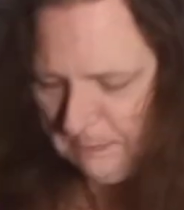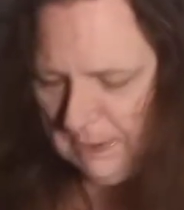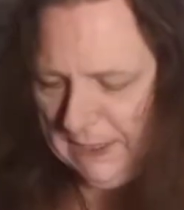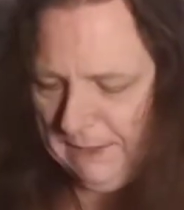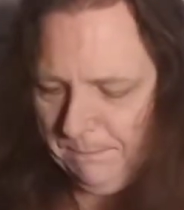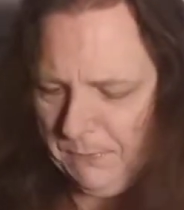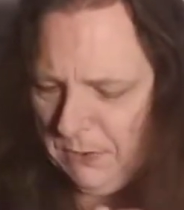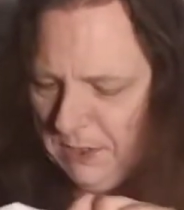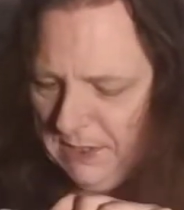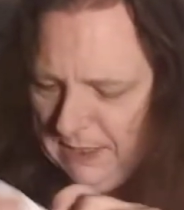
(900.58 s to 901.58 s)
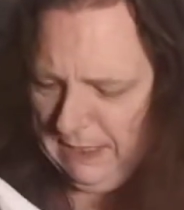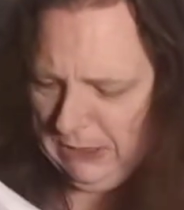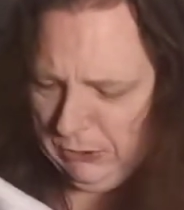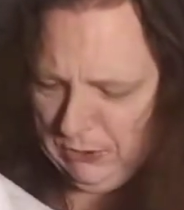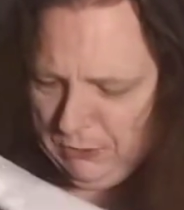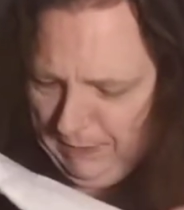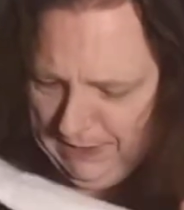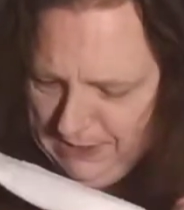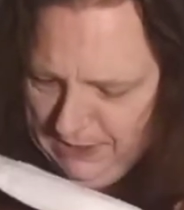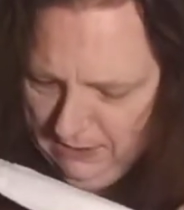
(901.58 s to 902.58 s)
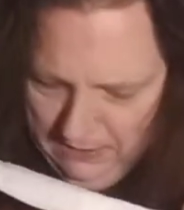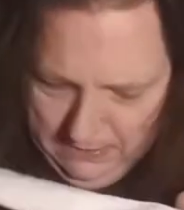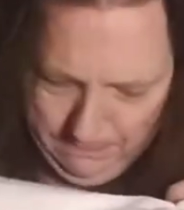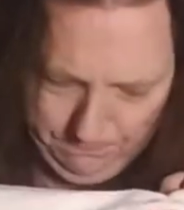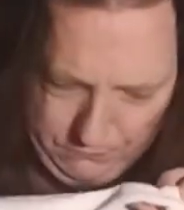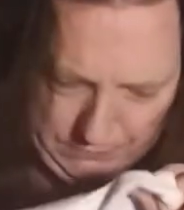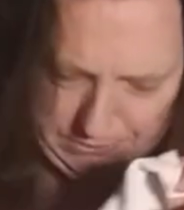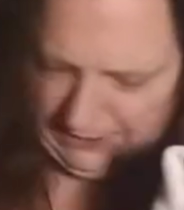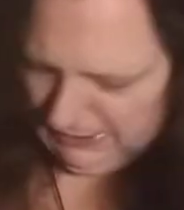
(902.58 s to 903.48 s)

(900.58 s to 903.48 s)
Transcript: money. Those interest rates, which they